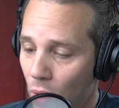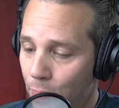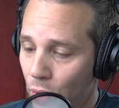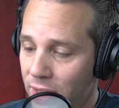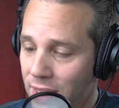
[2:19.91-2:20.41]

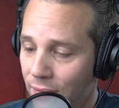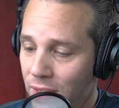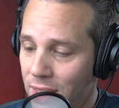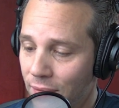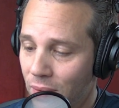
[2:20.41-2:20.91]

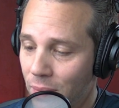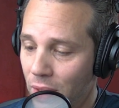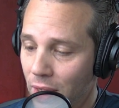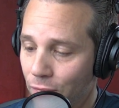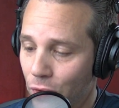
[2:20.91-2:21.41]
1.77
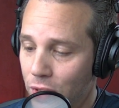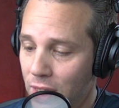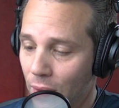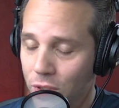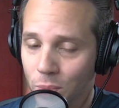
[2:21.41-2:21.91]
million
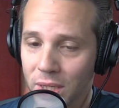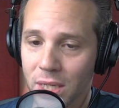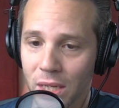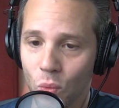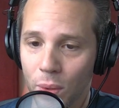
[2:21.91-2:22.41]
first hour, so
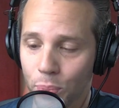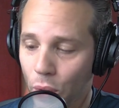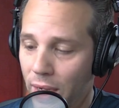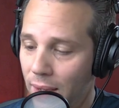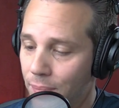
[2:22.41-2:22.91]
basically
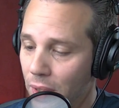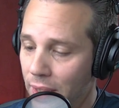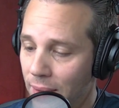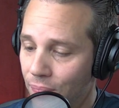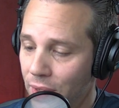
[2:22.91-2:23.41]
1.8
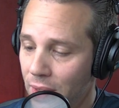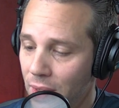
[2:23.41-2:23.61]
million.